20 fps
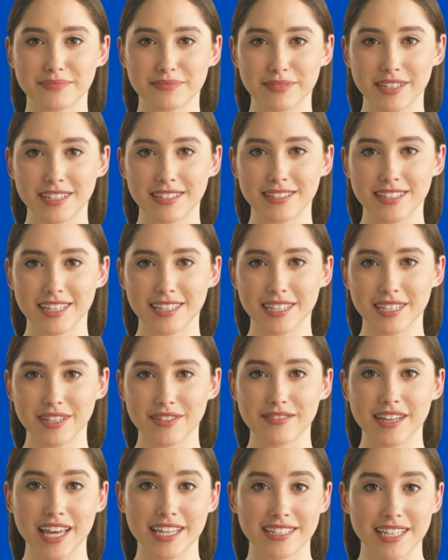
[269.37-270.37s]
The soothing
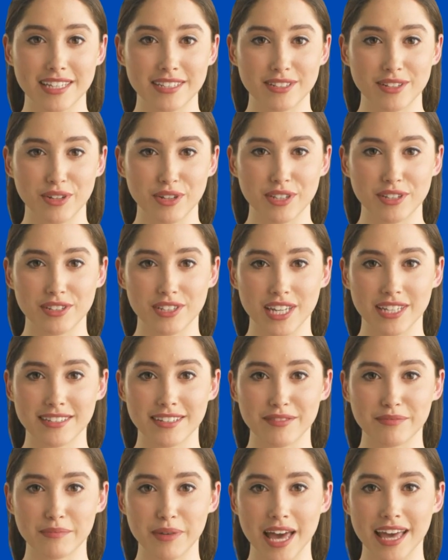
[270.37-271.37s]
effect of certain shades
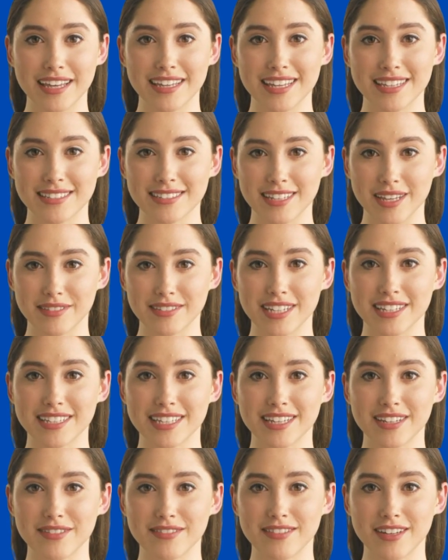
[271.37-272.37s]
of pink is something to
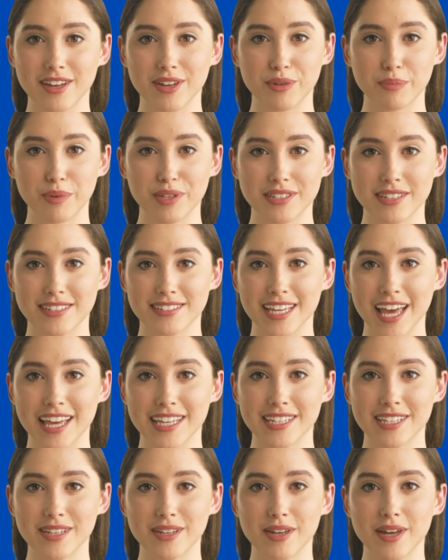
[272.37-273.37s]
consider when
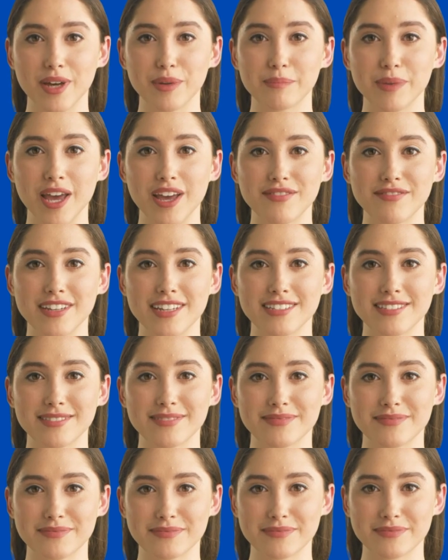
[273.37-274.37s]
designing your home office.
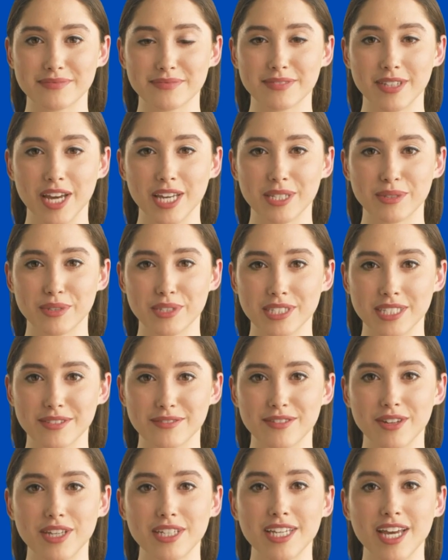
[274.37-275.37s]
Are you looking
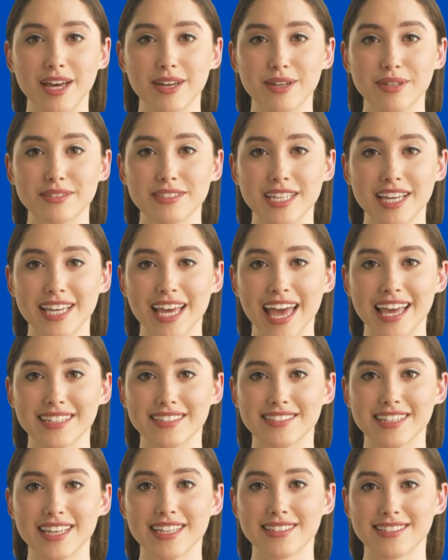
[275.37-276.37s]
for a color to
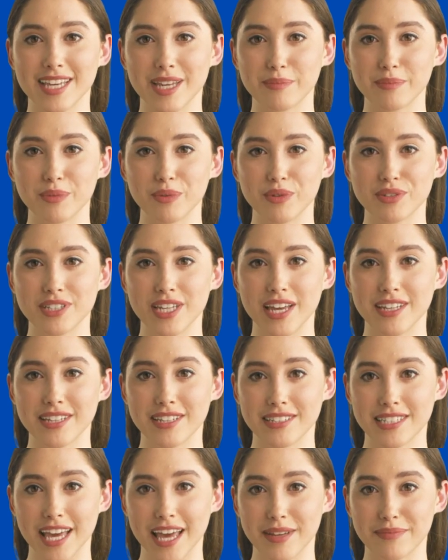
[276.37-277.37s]
liven things up or tone
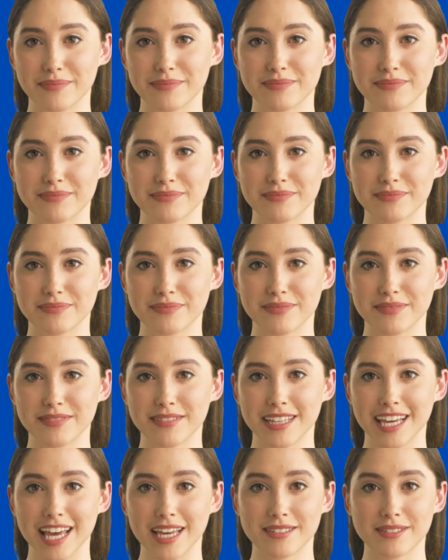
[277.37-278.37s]
them down?
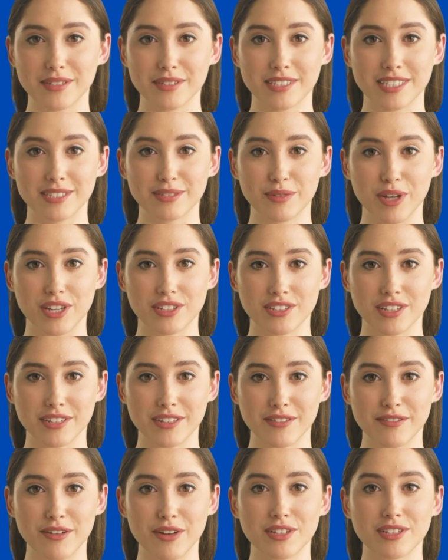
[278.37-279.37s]
Answer this question
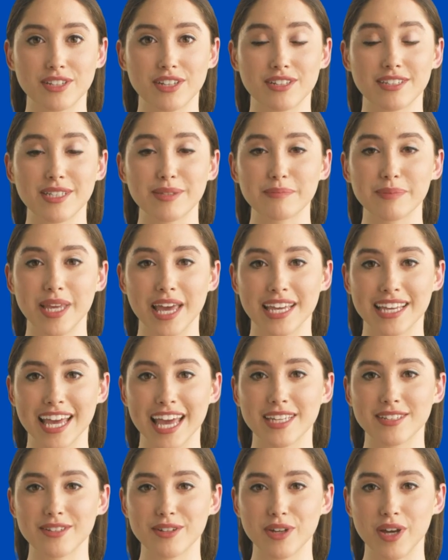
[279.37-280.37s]
before choosing pink
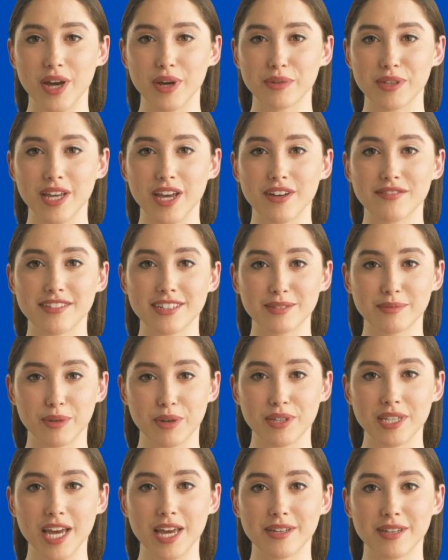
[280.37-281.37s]
as your home office
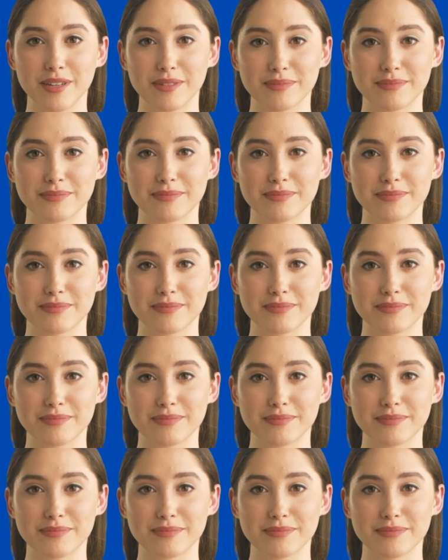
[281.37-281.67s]
wall color.